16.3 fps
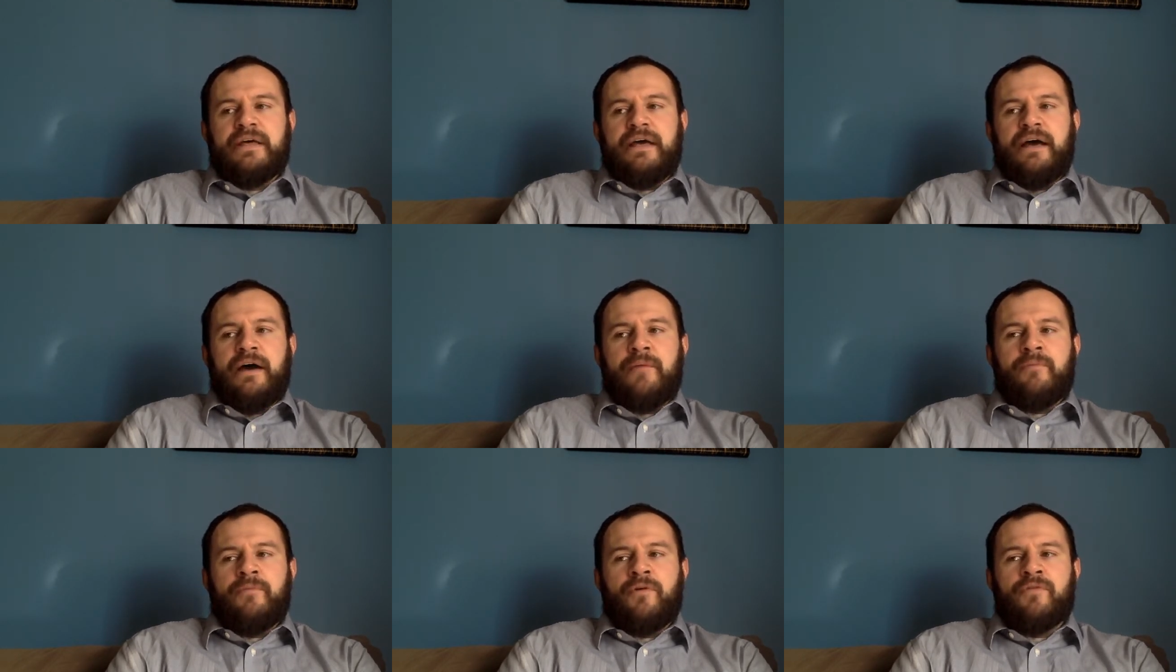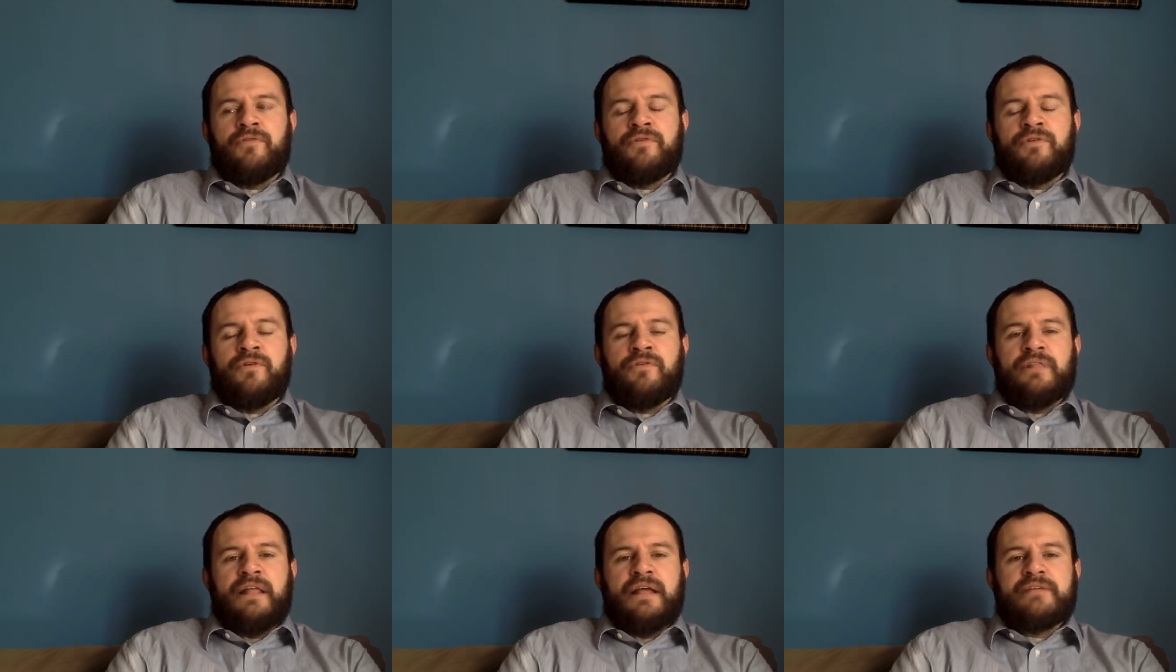over
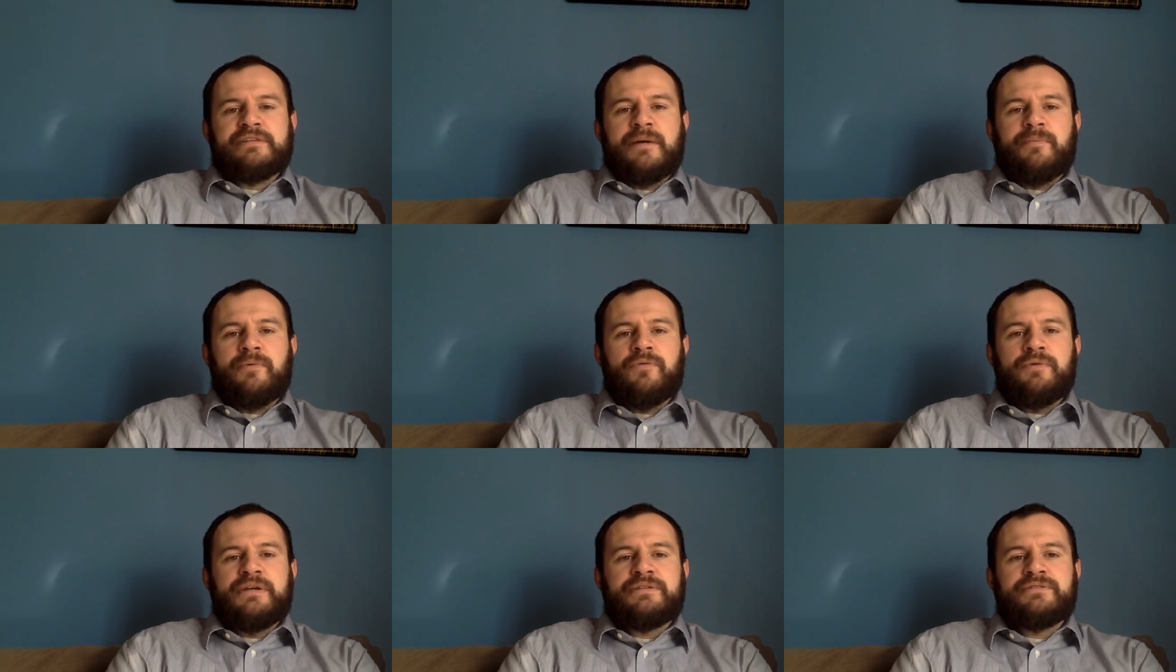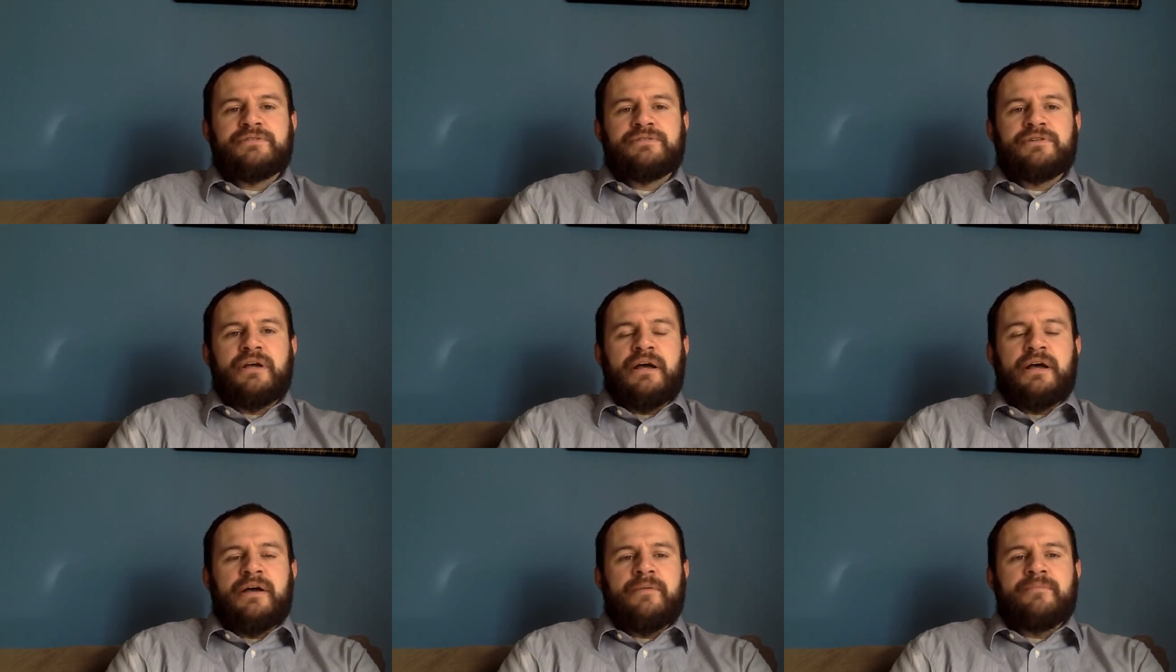the last couple of weeks.
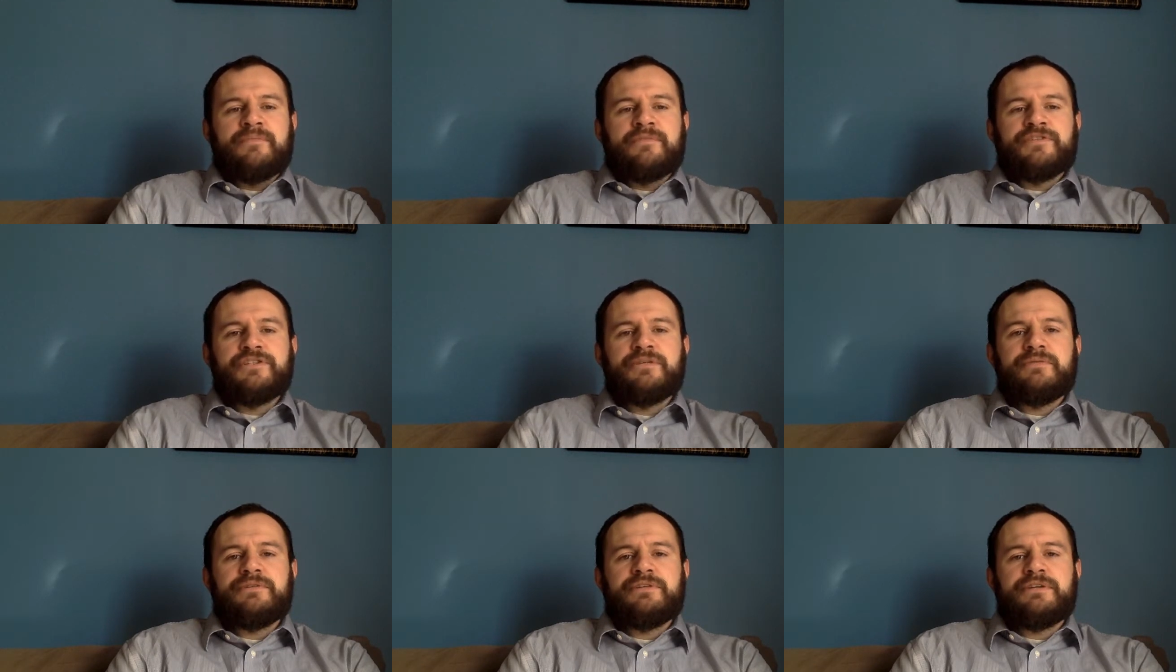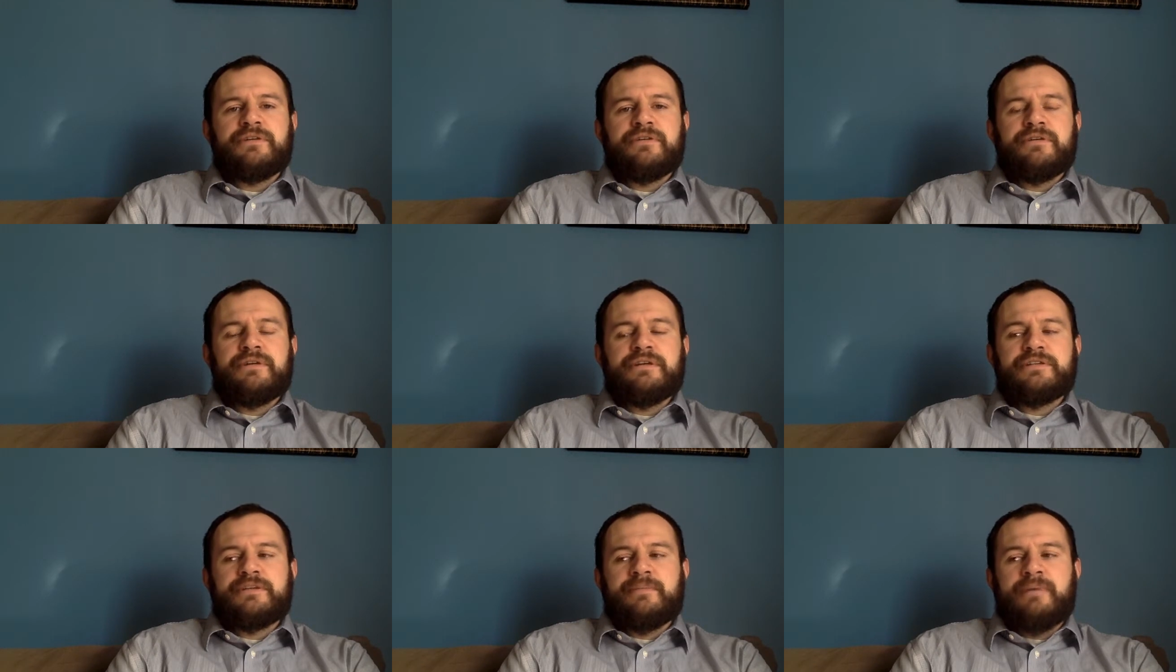She was
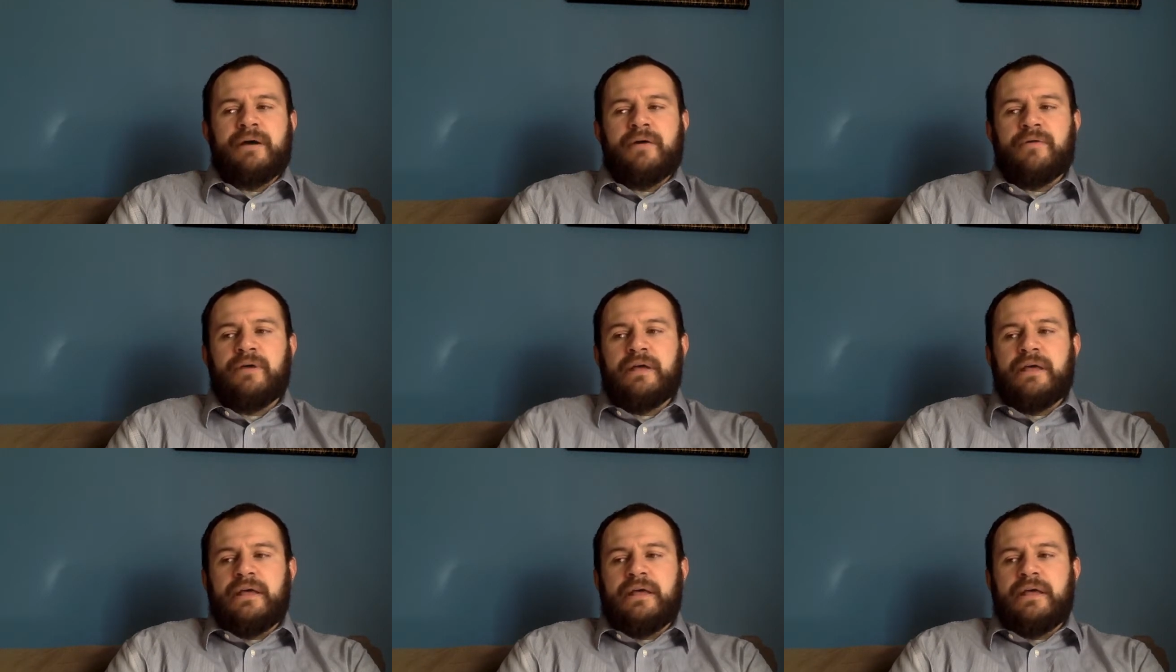curious about,